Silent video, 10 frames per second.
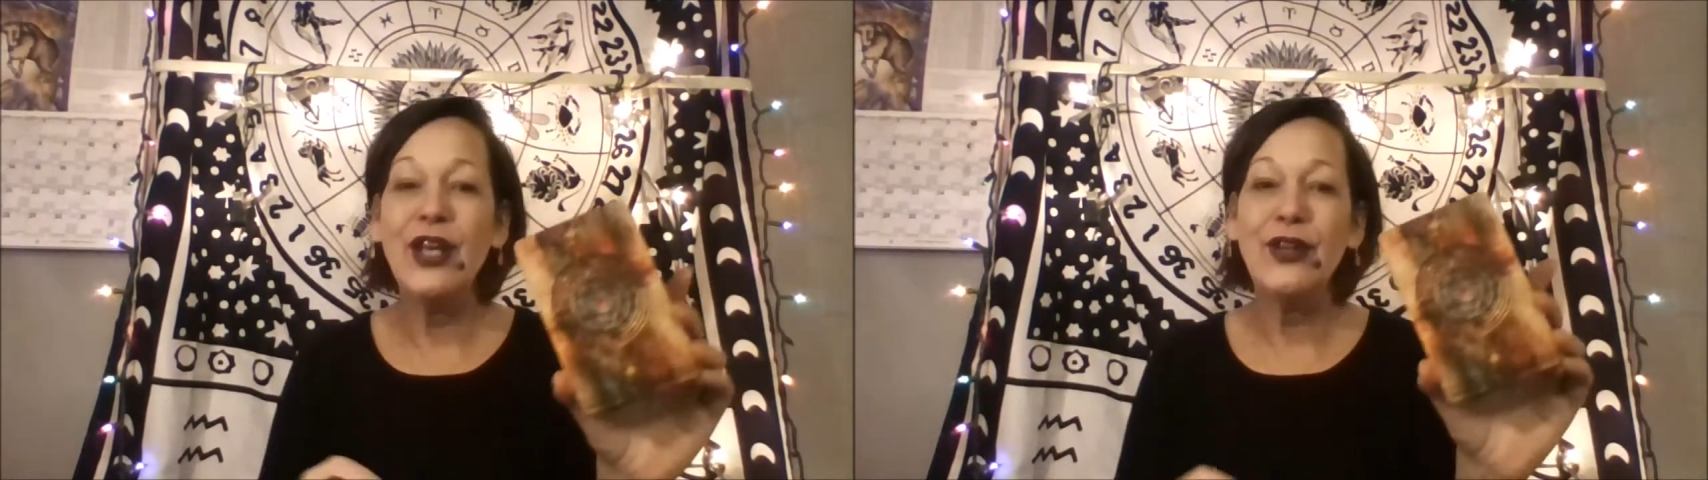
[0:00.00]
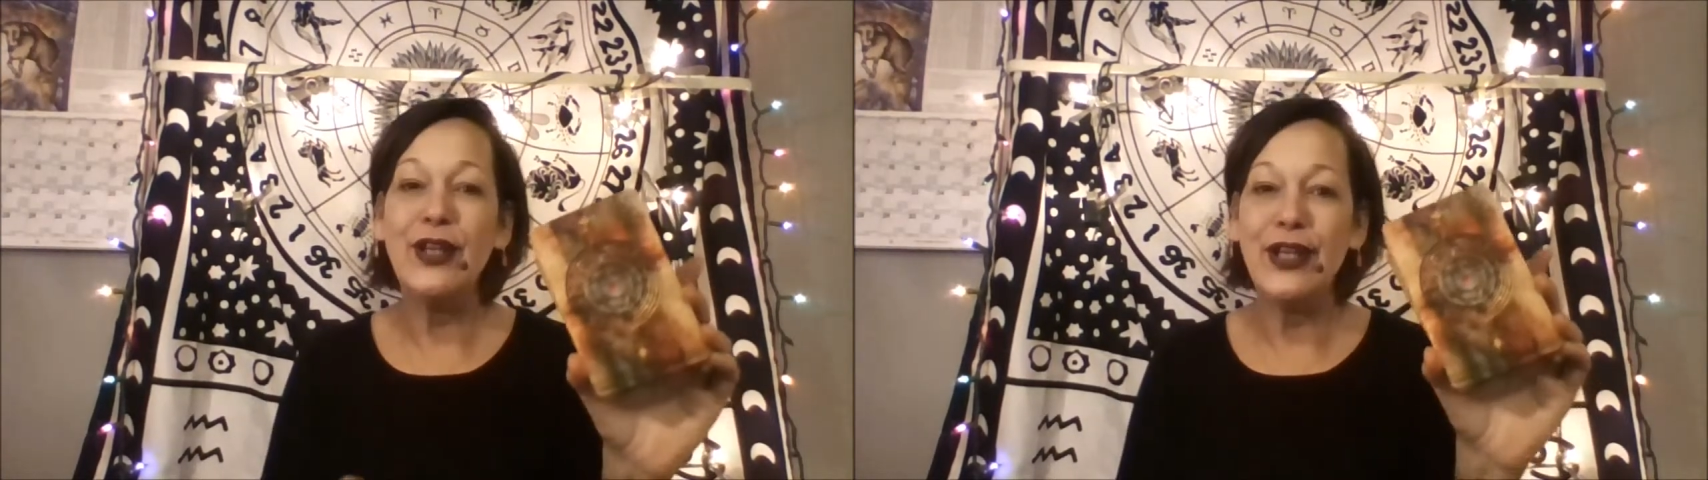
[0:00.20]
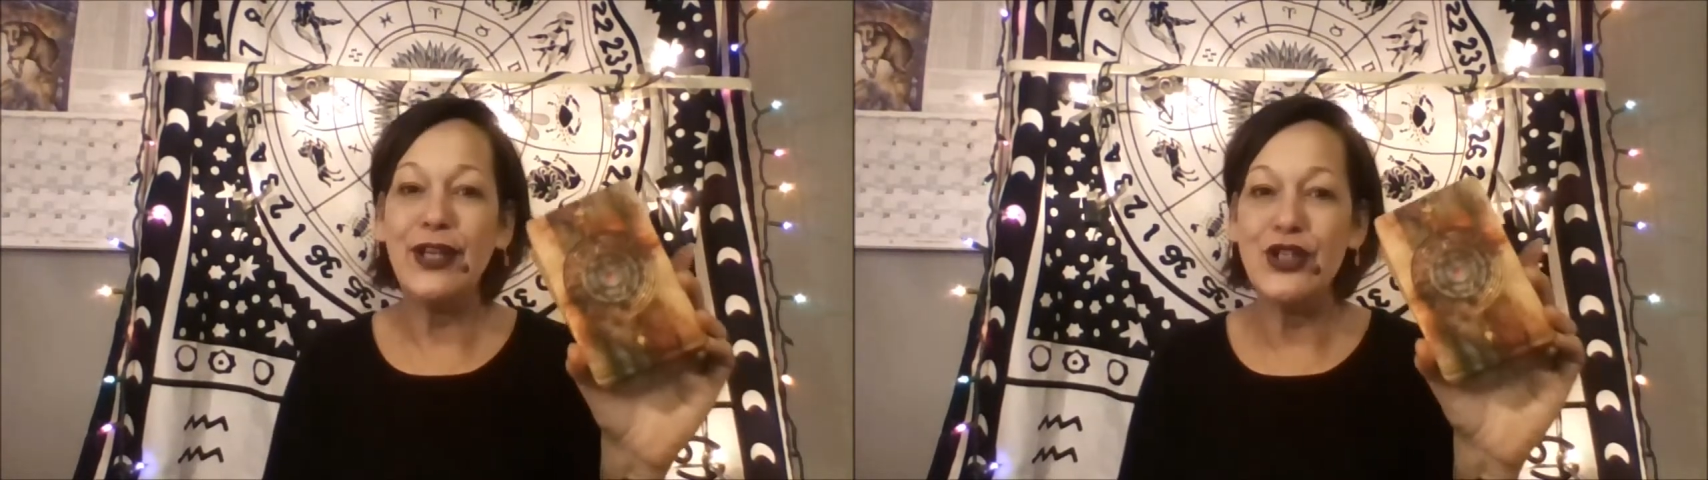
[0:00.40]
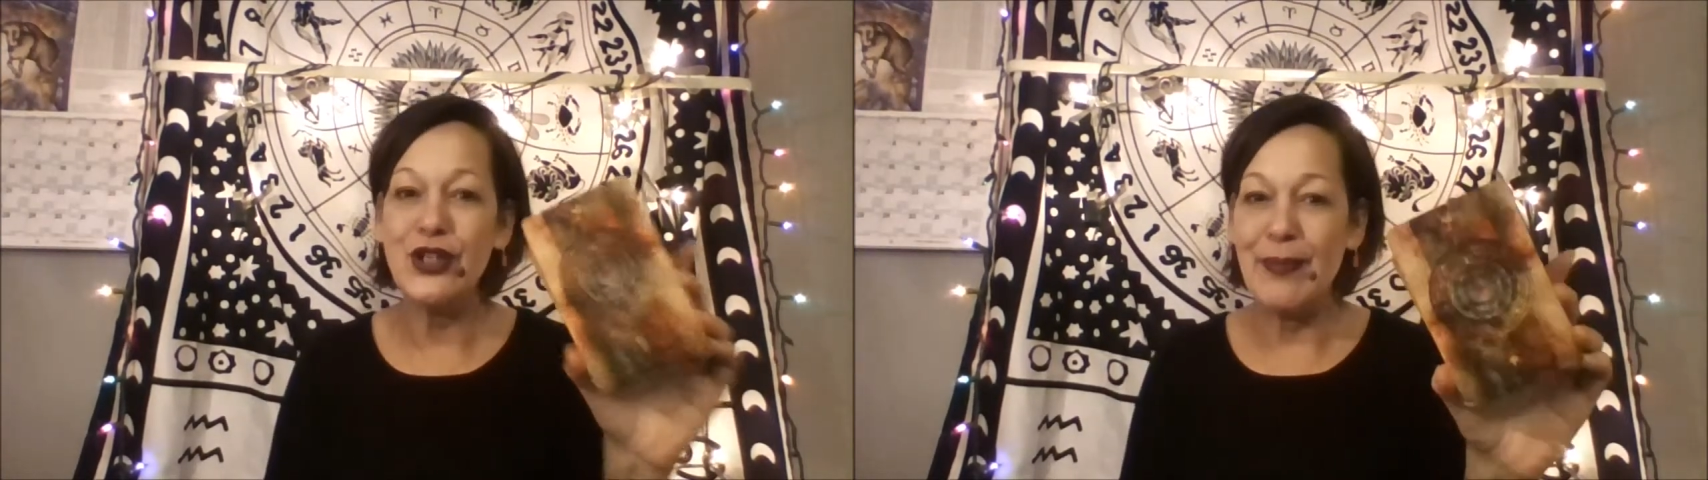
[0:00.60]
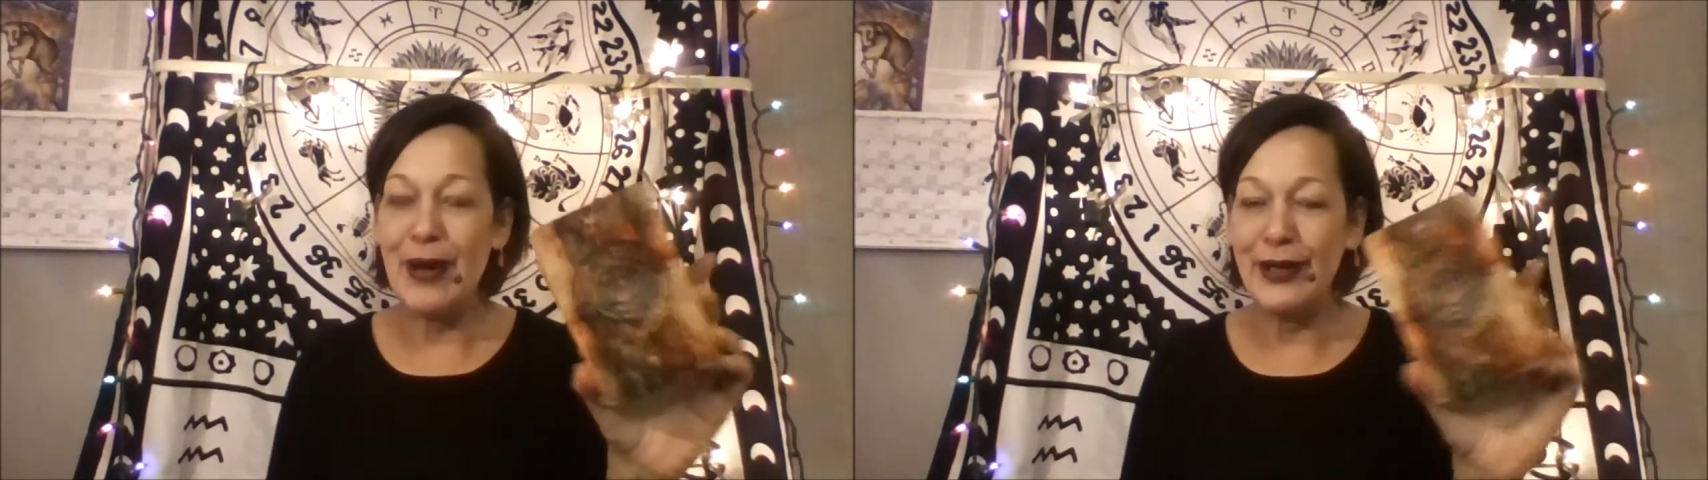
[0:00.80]
the
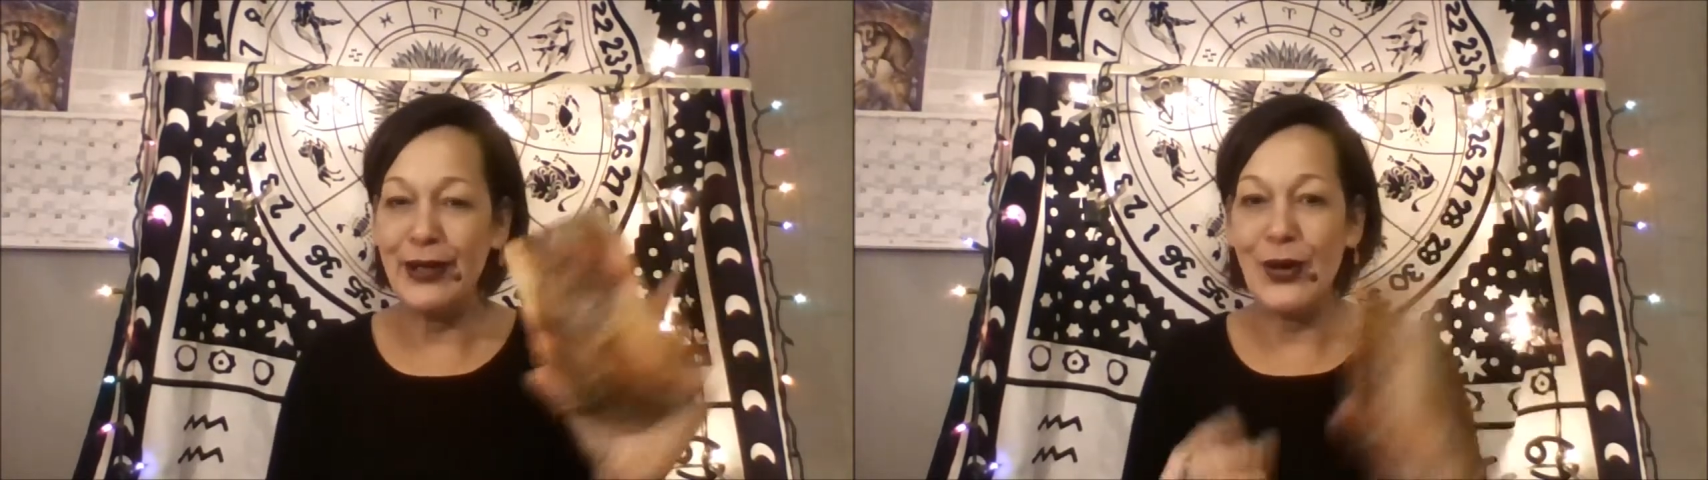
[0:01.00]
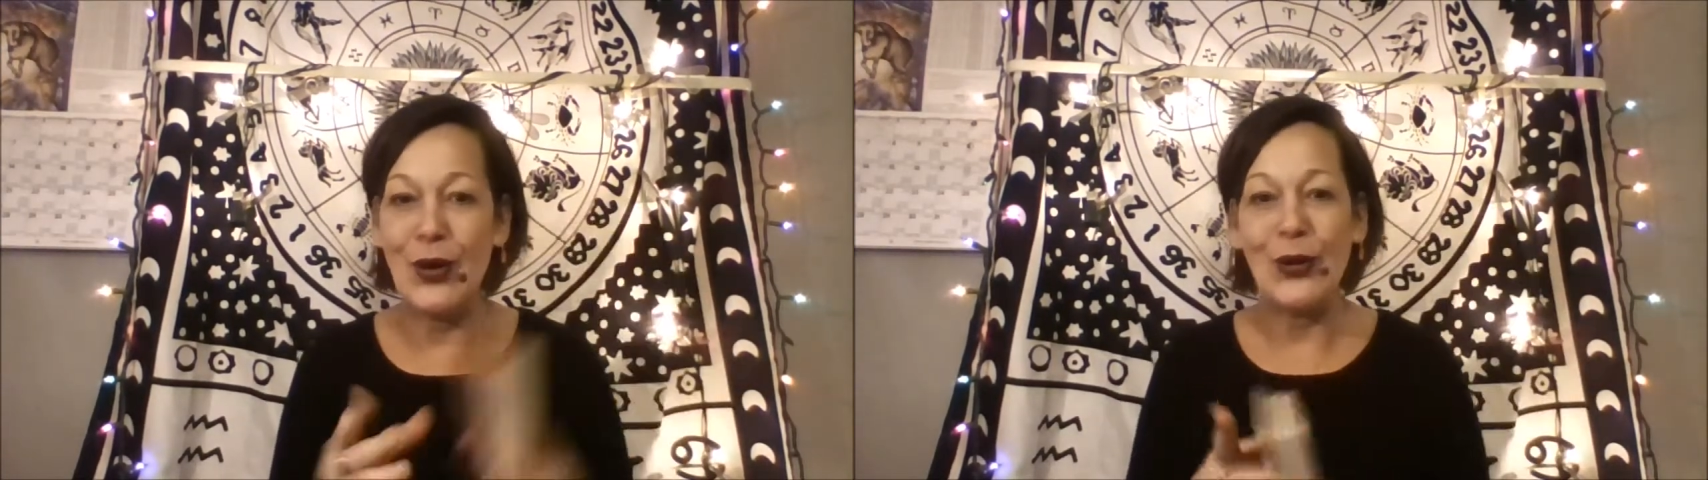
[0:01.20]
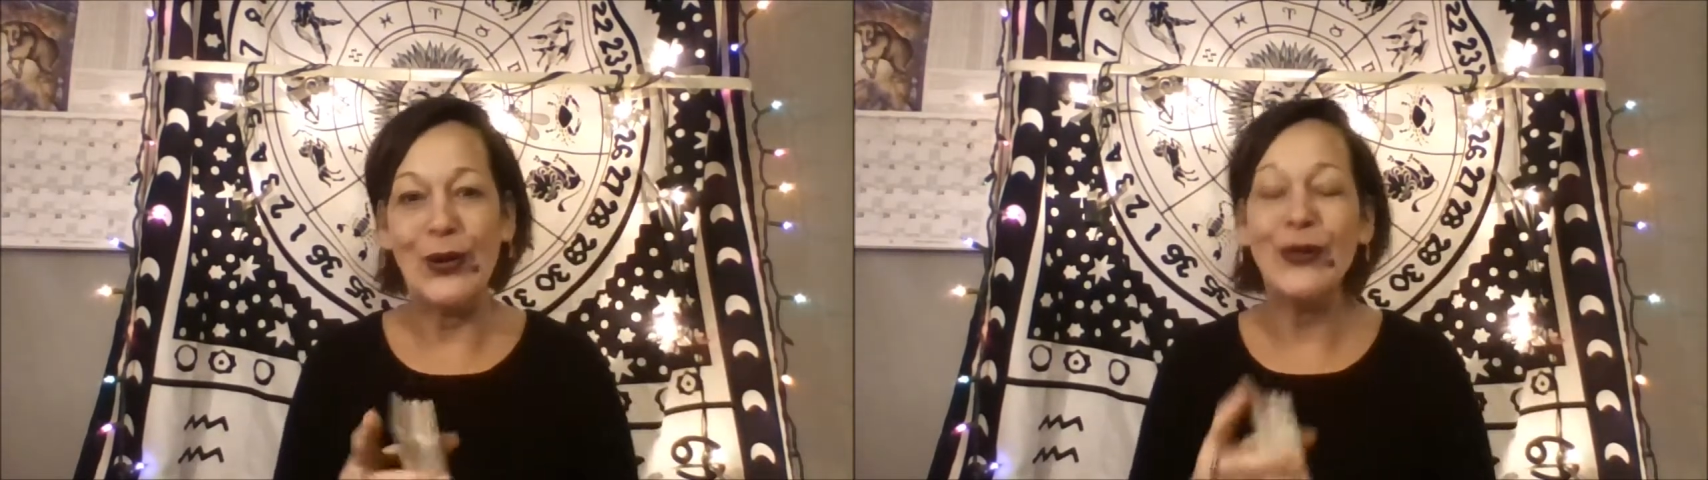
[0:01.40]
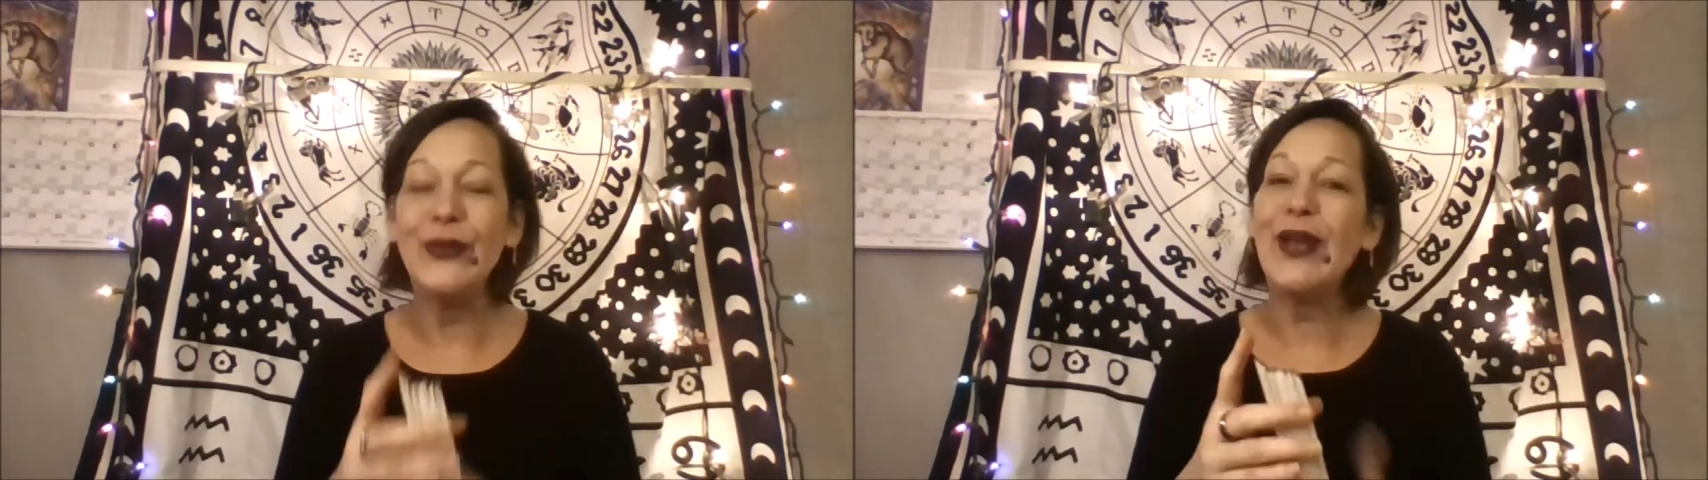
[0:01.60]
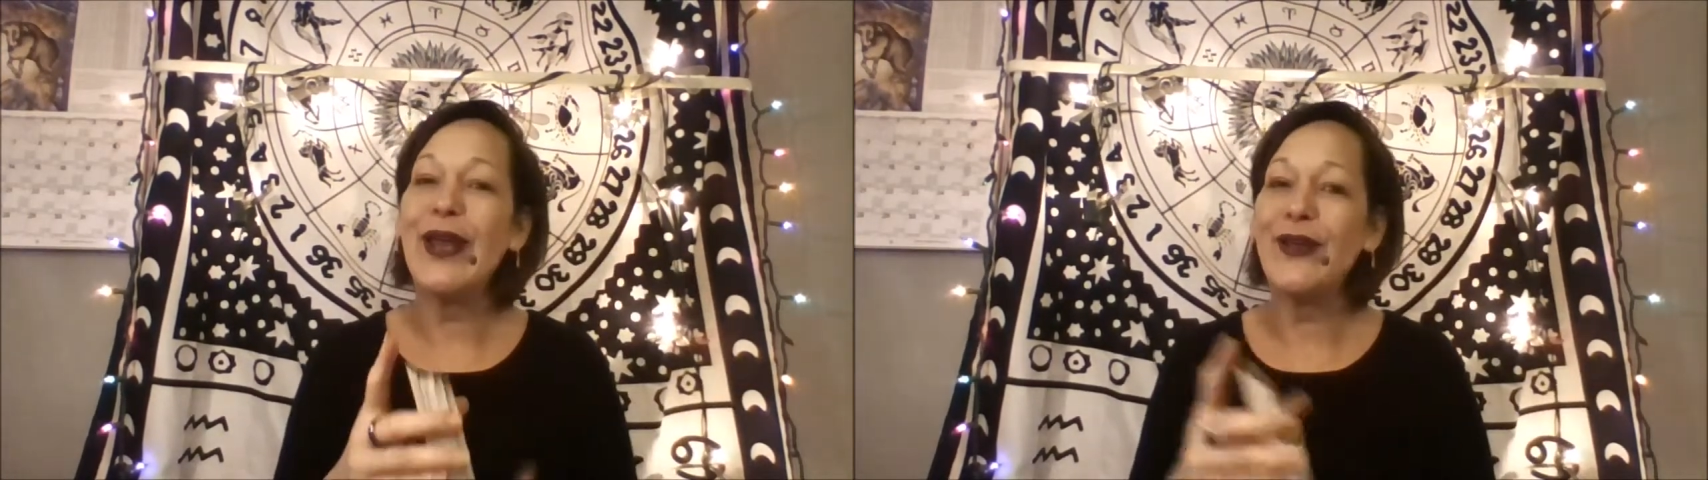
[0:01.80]
Shamanic Oracle deck